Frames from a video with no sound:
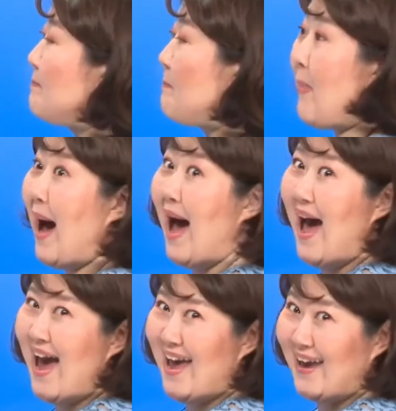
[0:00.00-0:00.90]

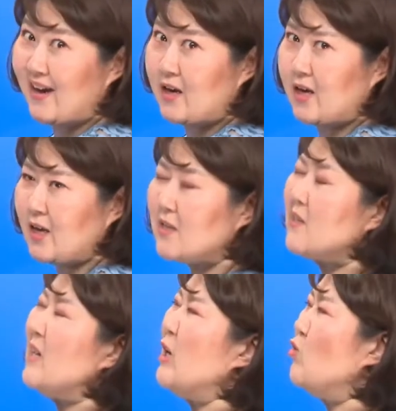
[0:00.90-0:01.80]
Bike.
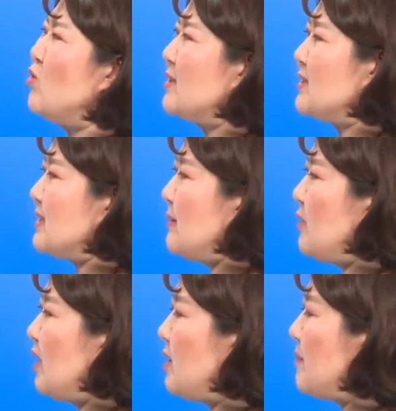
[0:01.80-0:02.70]
It was
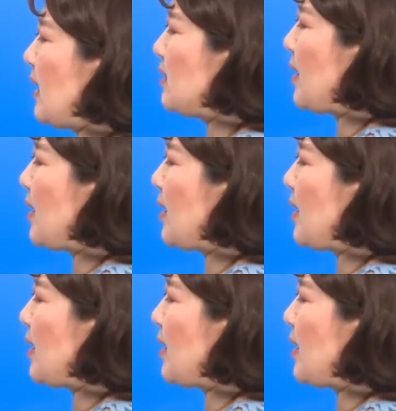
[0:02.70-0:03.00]
similar, but